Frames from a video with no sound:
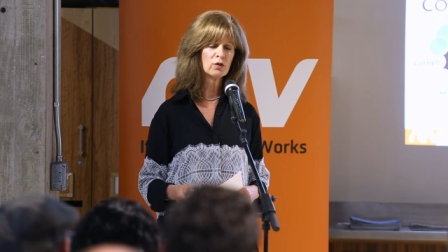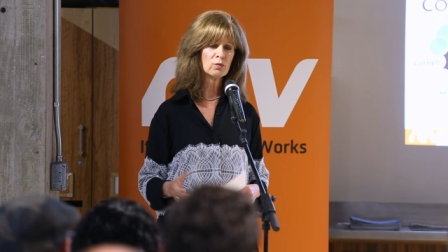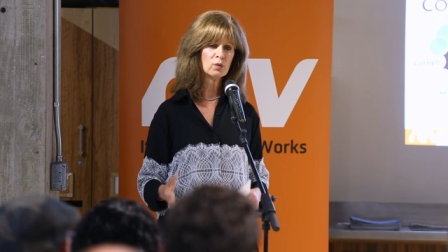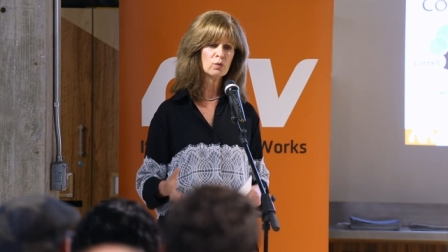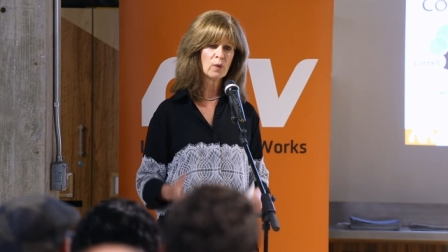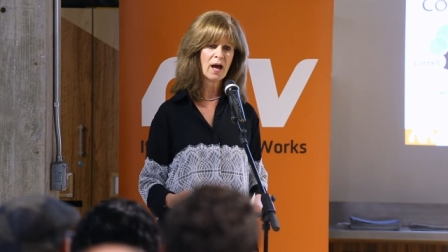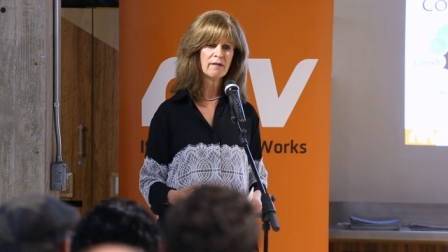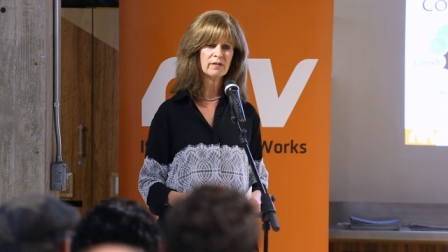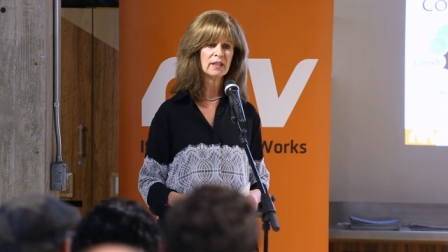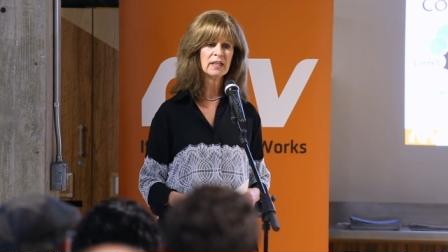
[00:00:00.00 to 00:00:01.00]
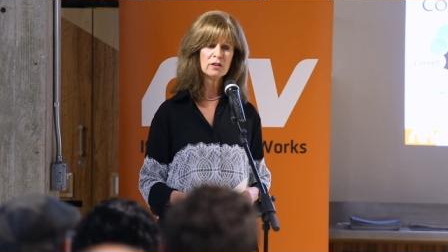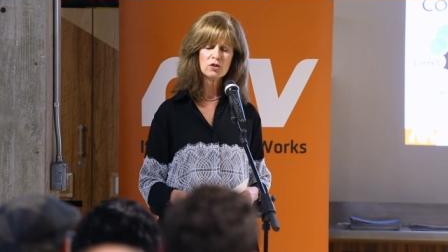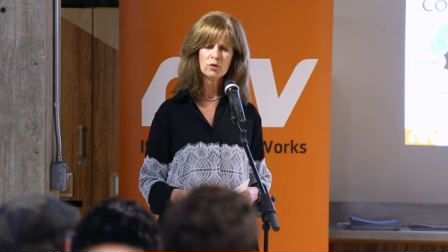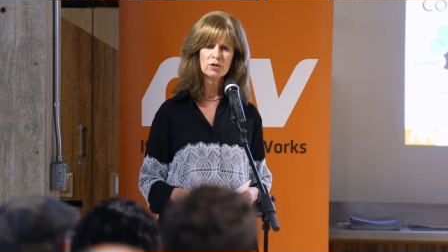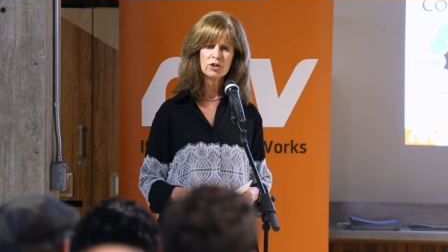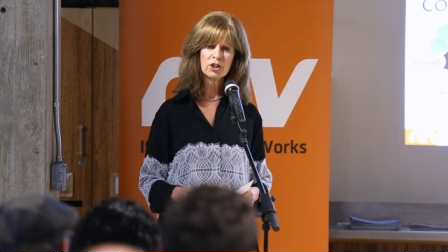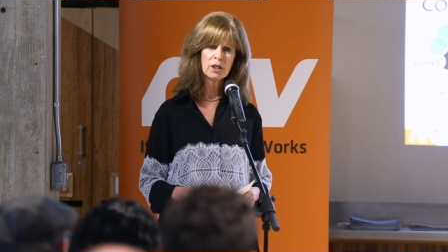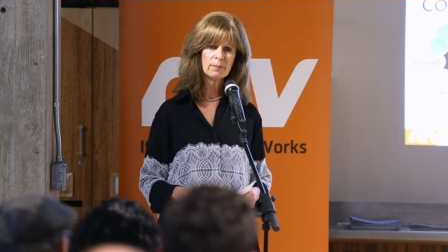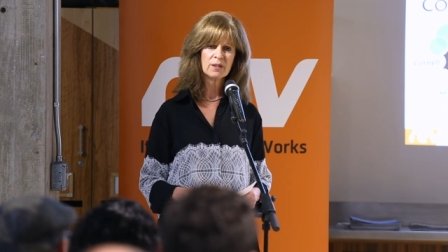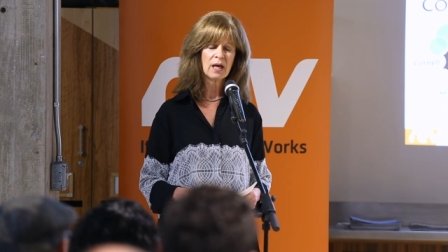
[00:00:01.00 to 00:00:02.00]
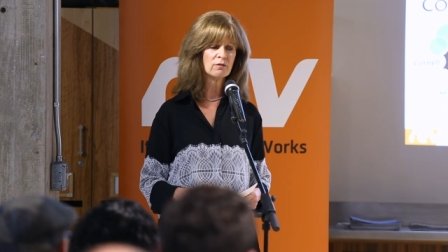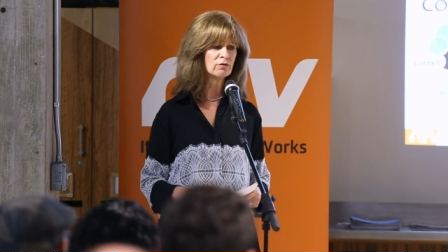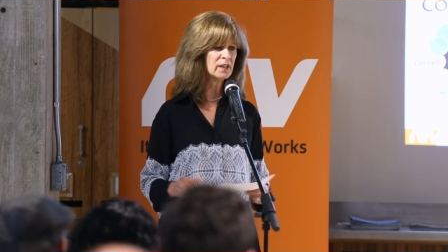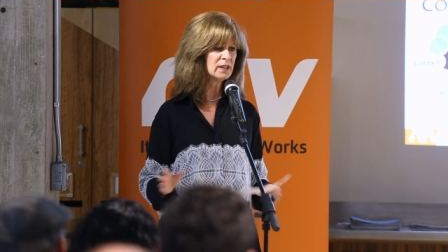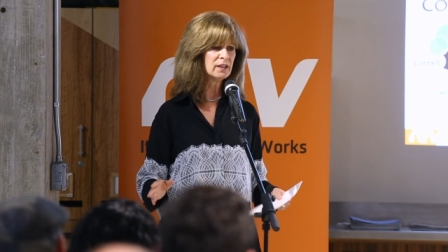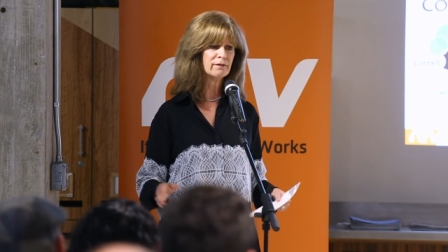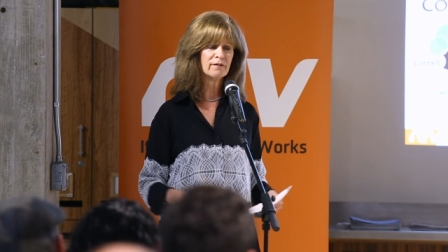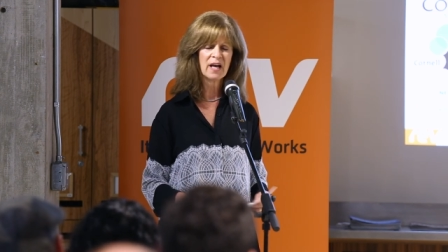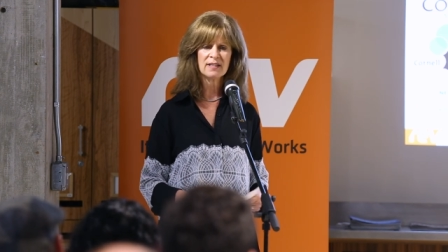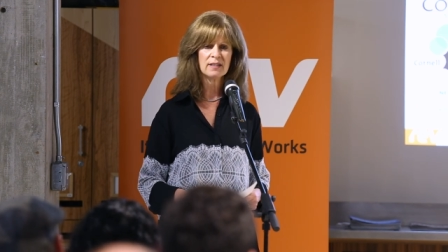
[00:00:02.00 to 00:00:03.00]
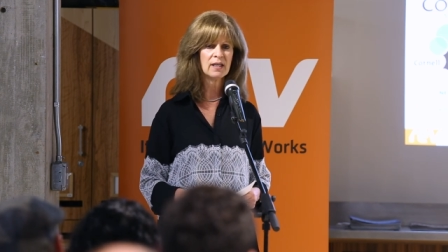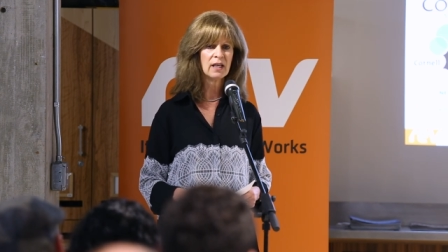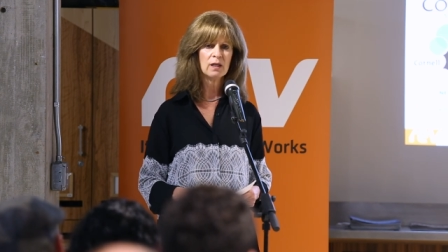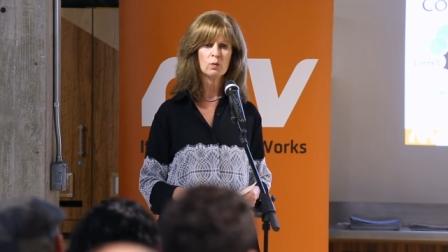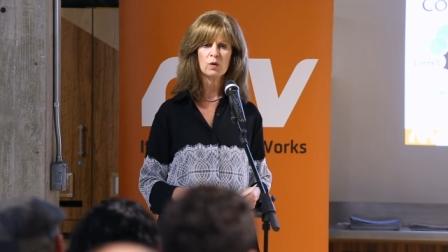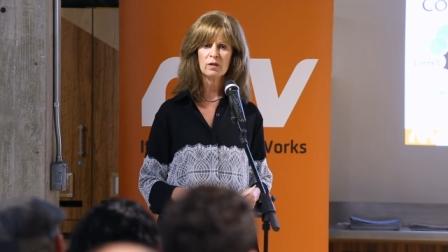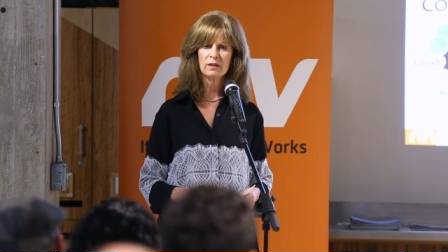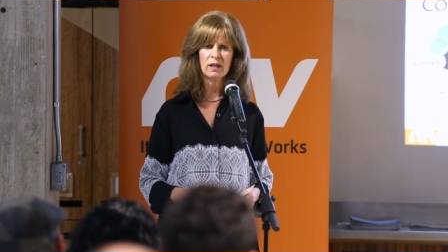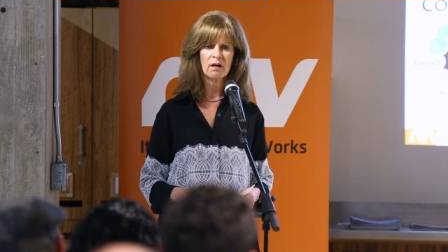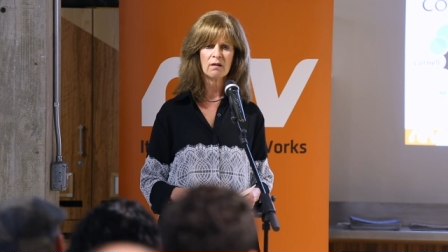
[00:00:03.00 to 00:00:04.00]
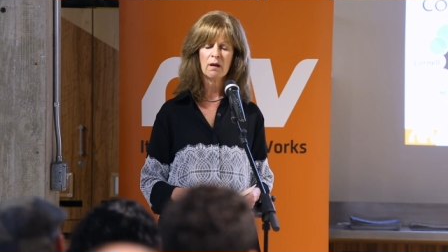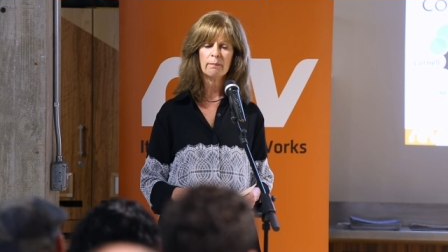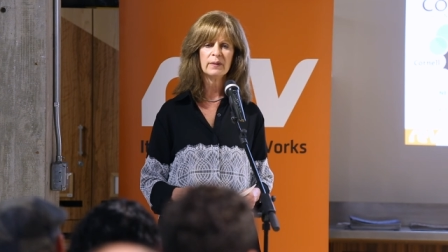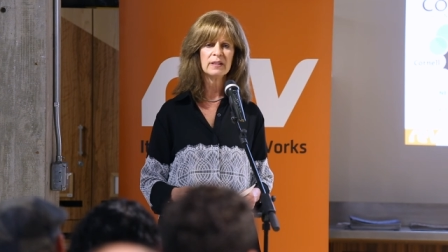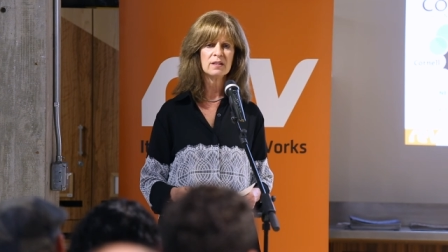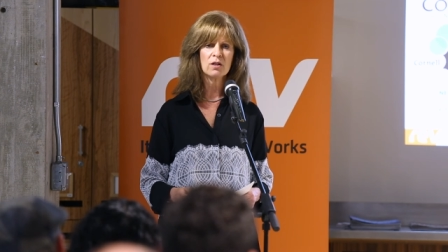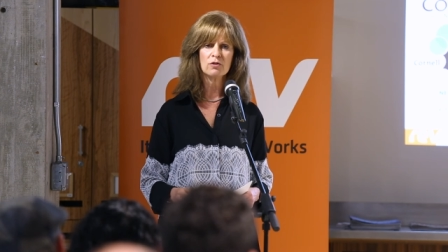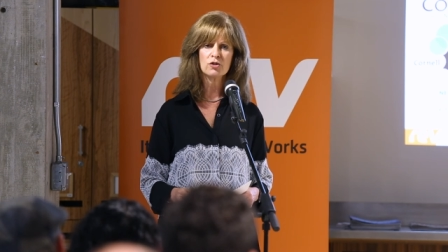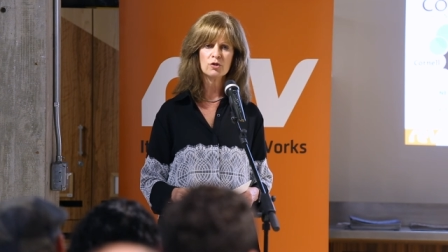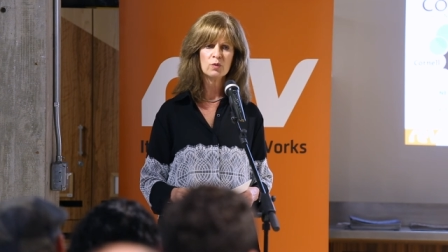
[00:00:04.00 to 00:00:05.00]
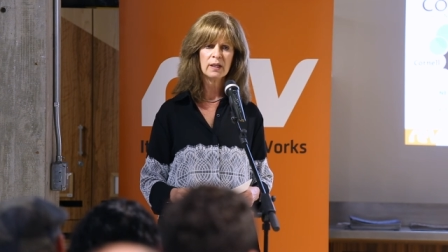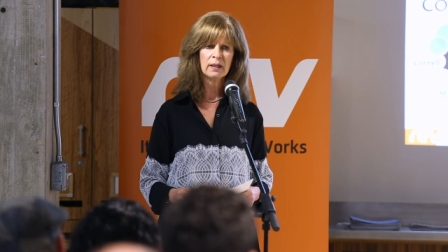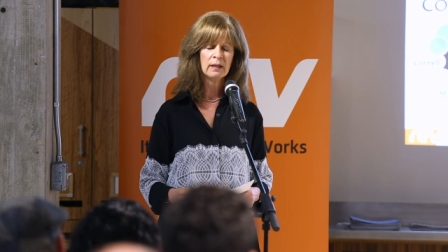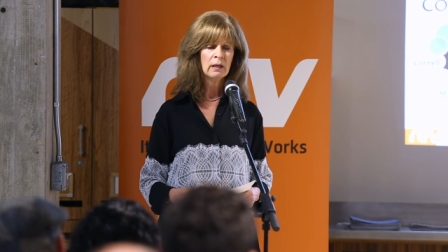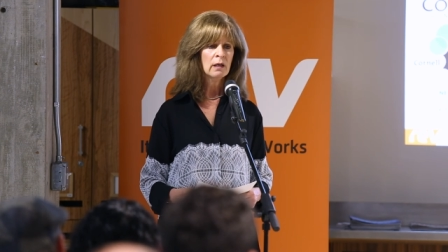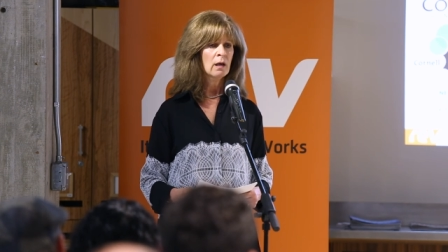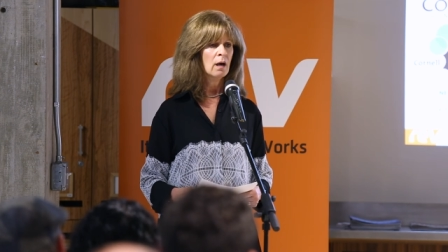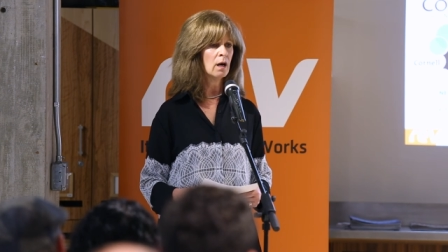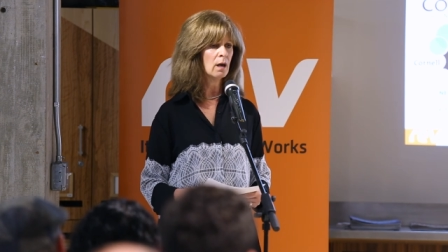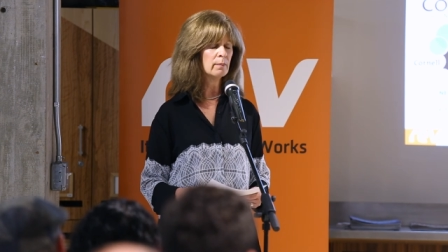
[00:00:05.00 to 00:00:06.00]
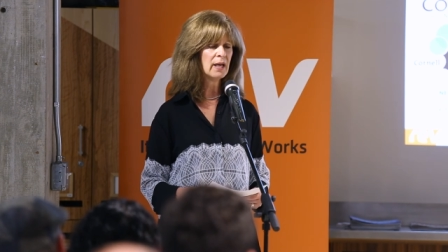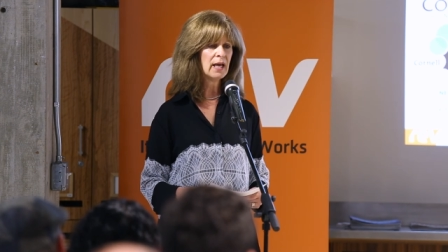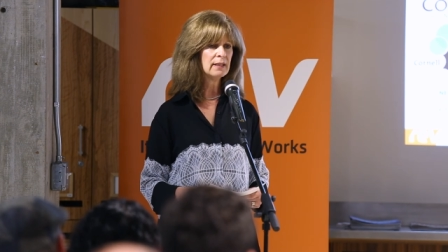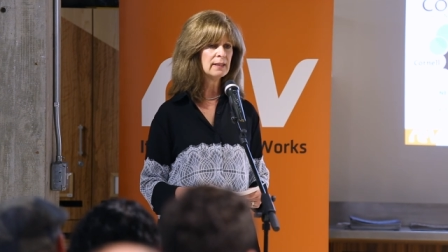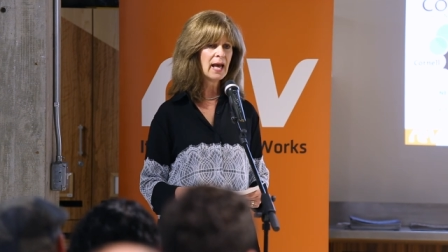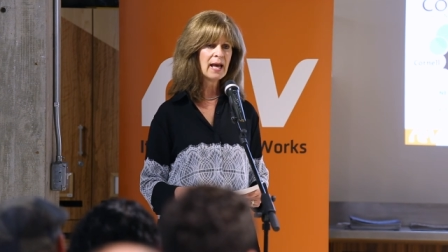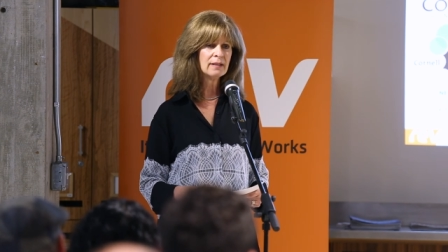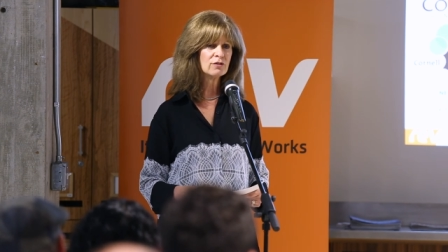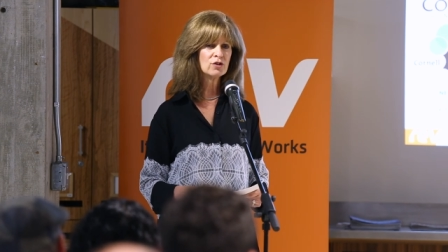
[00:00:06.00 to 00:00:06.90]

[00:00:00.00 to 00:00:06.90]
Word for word: through Rev and internships on really fascinating work that our companies are doing. Um, and that